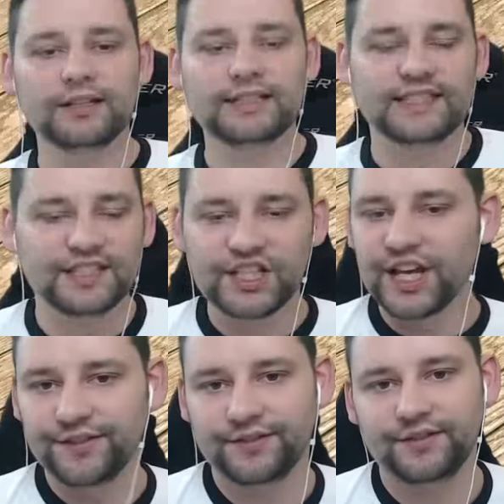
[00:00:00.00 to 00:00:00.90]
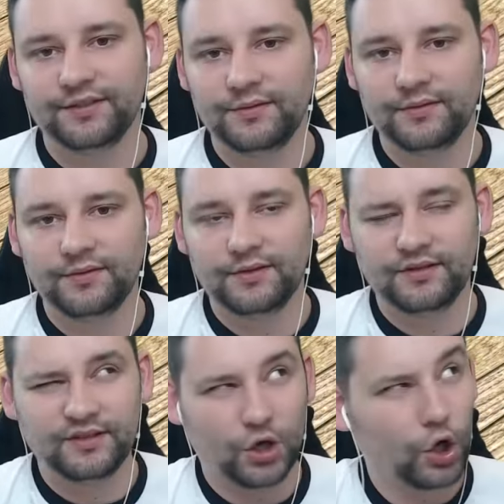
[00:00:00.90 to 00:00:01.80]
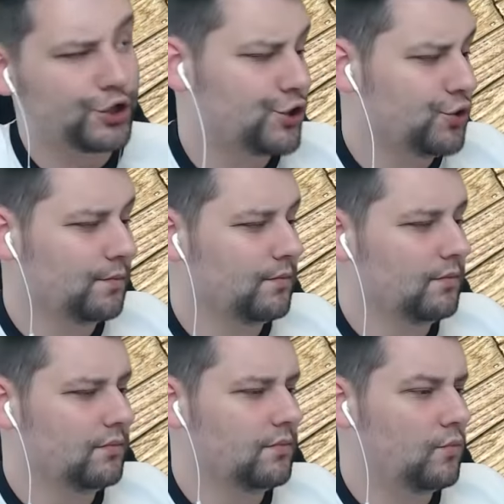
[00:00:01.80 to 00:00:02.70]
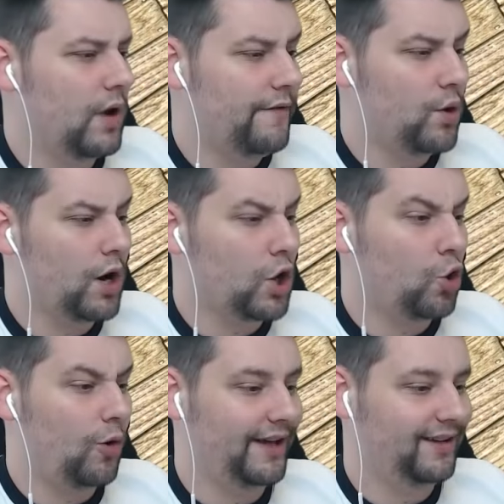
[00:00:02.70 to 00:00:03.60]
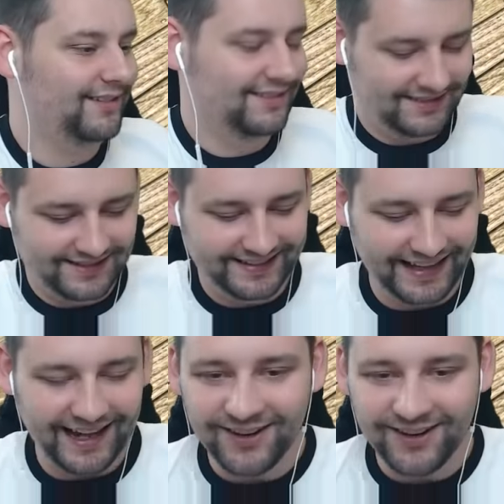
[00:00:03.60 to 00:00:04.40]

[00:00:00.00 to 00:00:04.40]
skin, costume, whatever you want to call it. They